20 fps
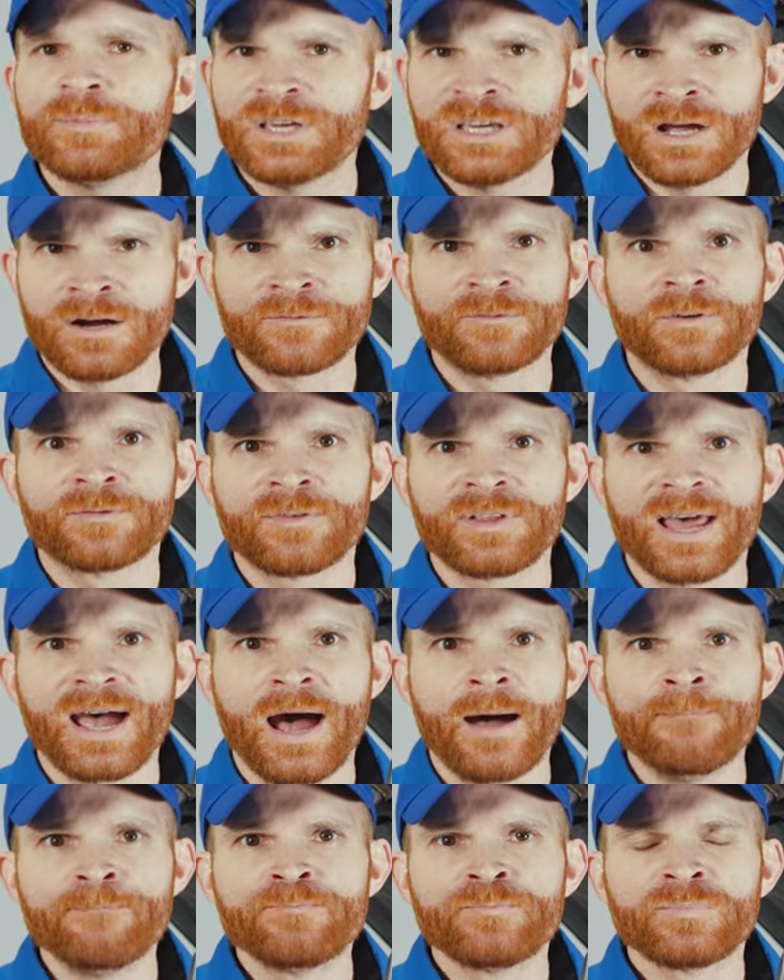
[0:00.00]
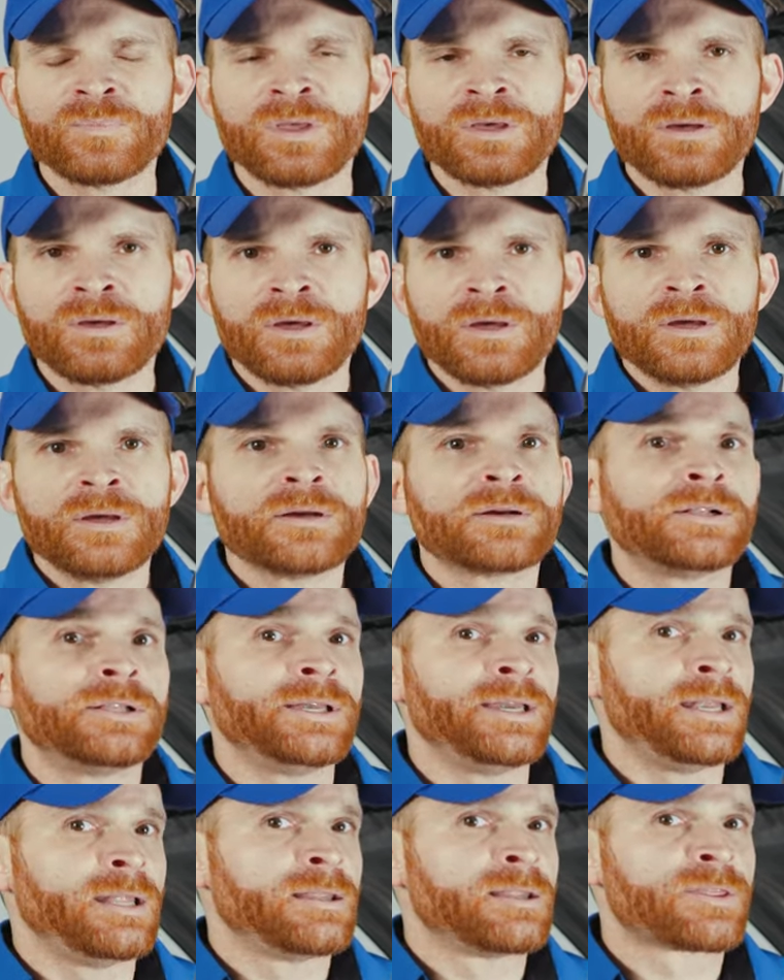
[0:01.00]
to be careful for that.
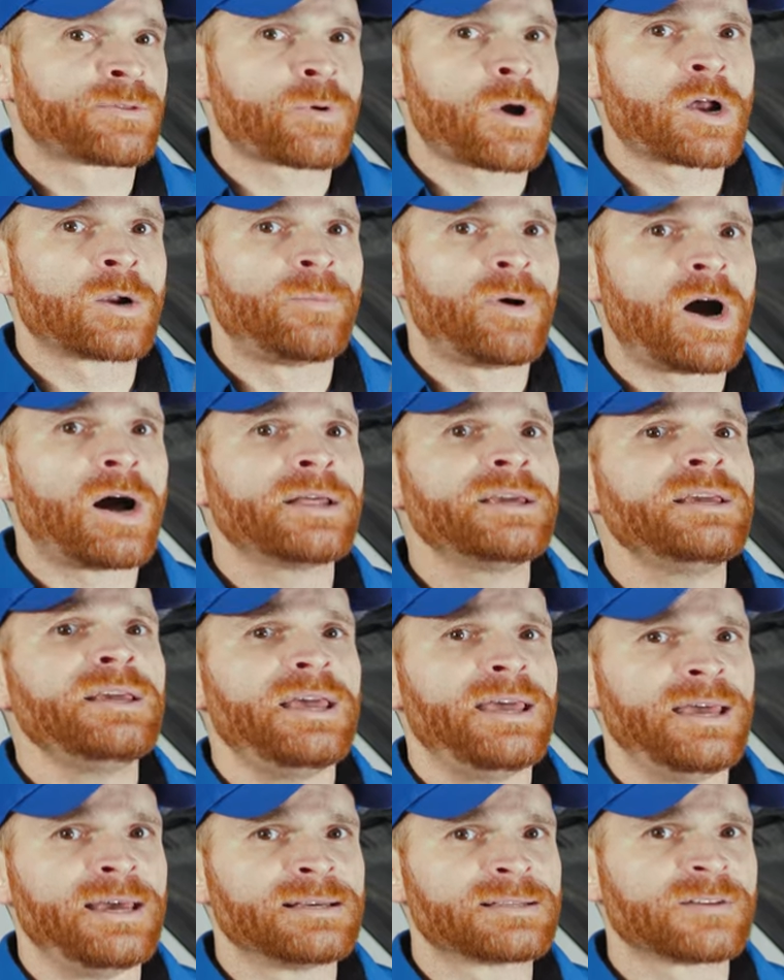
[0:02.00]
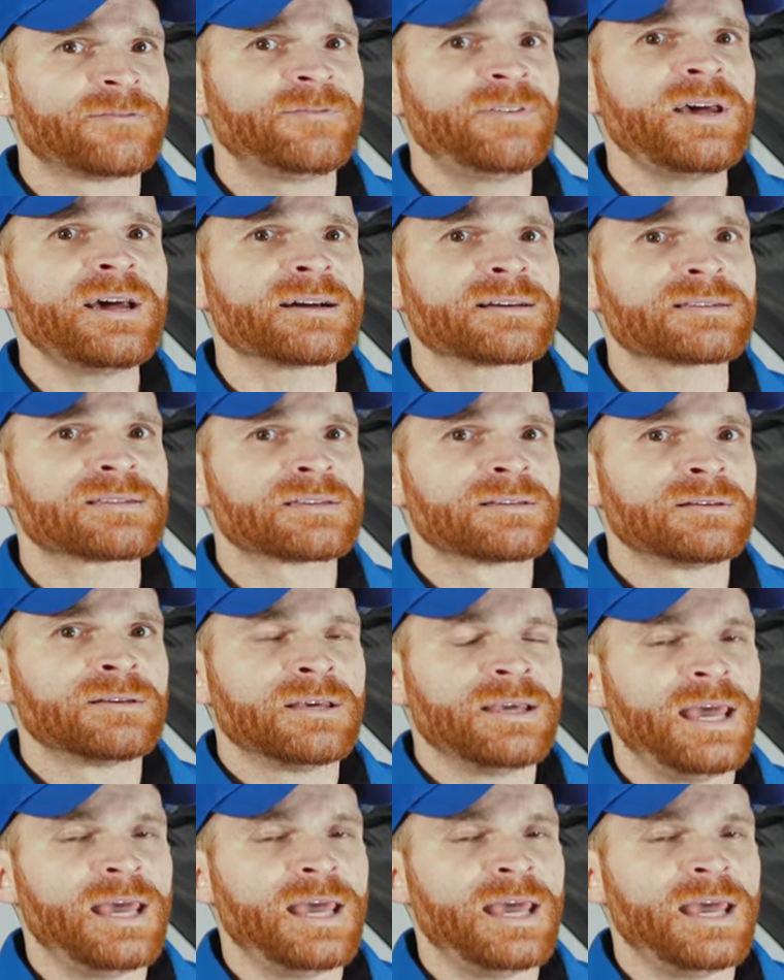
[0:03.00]
Cleaning the throttle body is a fix.